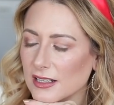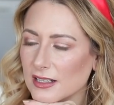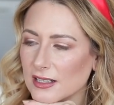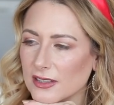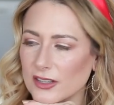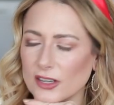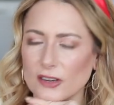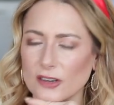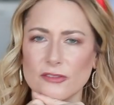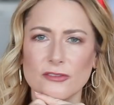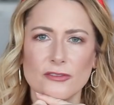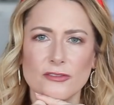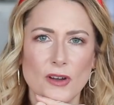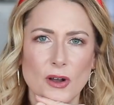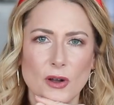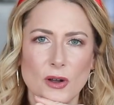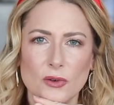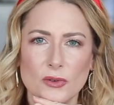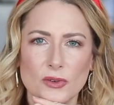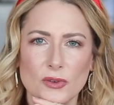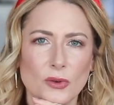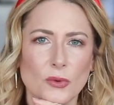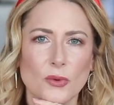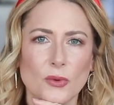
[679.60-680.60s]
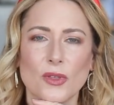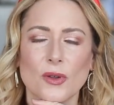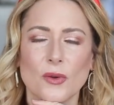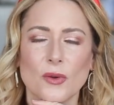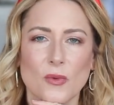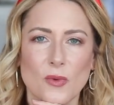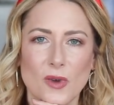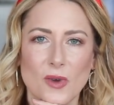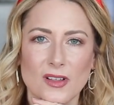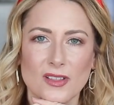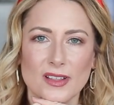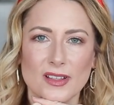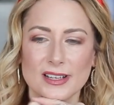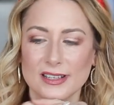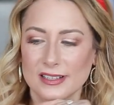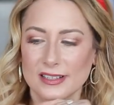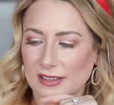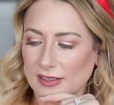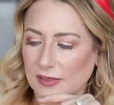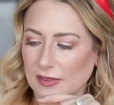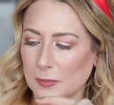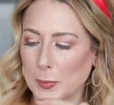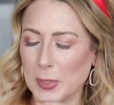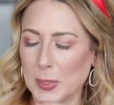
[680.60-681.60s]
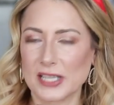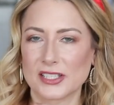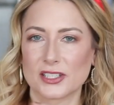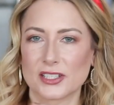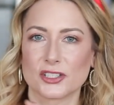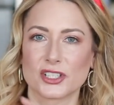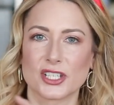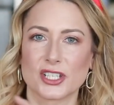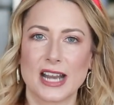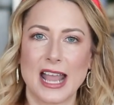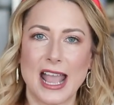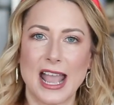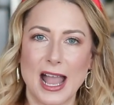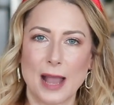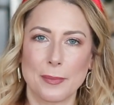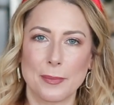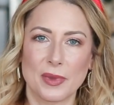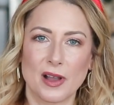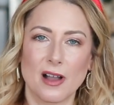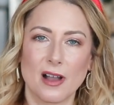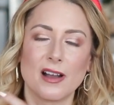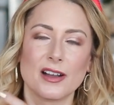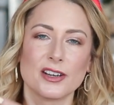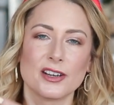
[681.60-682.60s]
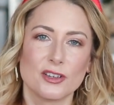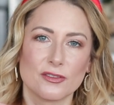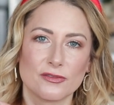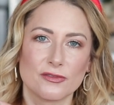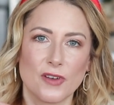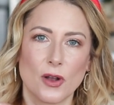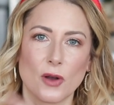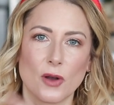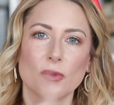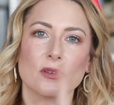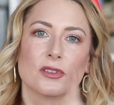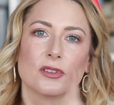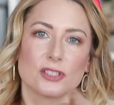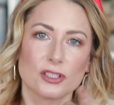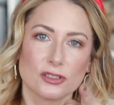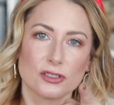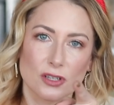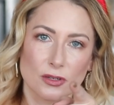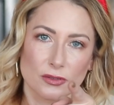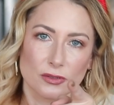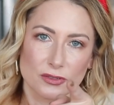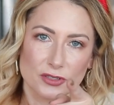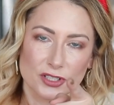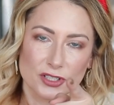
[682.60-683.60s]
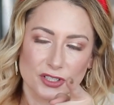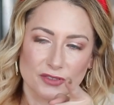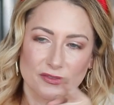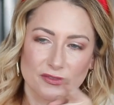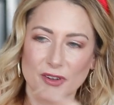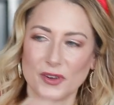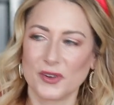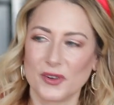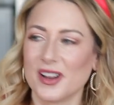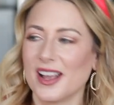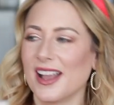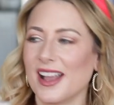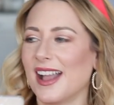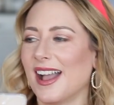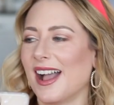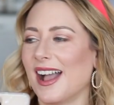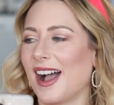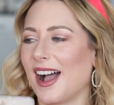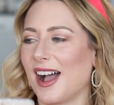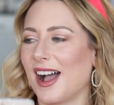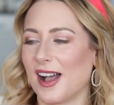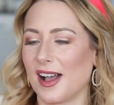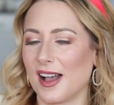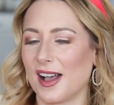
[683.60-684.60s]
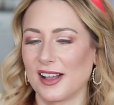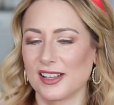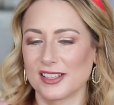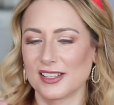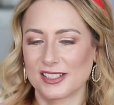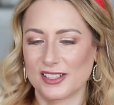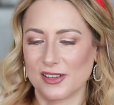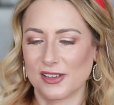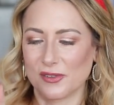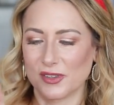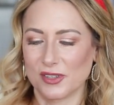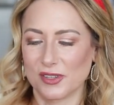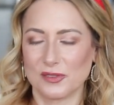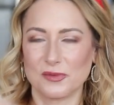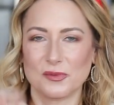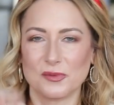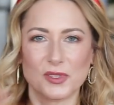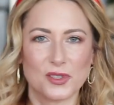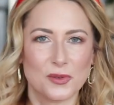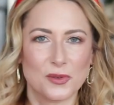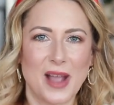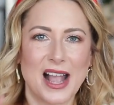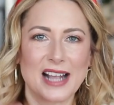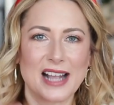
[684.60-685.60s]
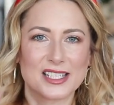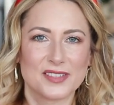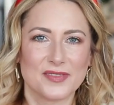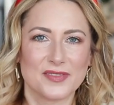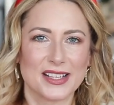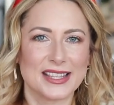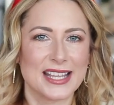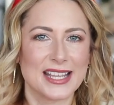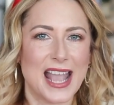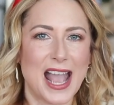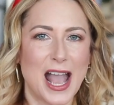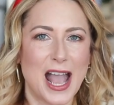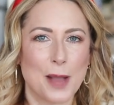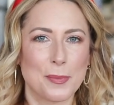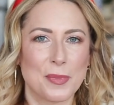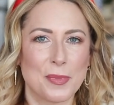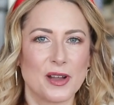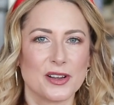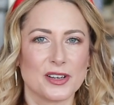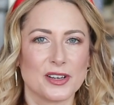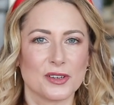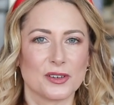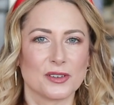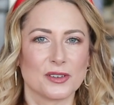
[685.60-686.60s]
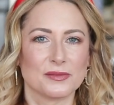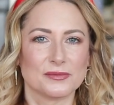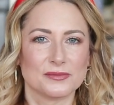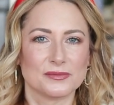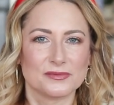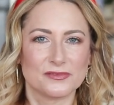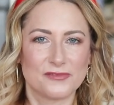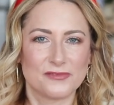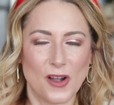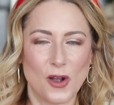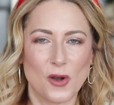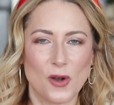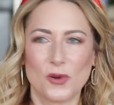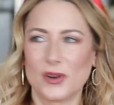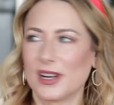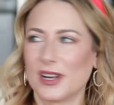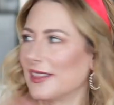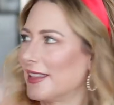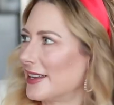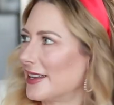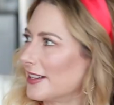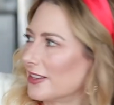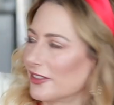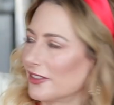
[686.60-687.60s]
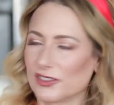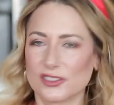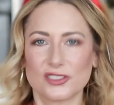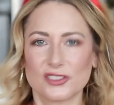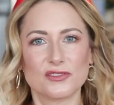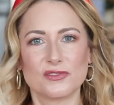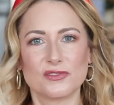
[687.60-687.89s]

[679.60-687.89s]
their phone or their wallet because there's an app on your phone, so don't lose your phone. Uh, so you, you activate the app on your phone and then it'll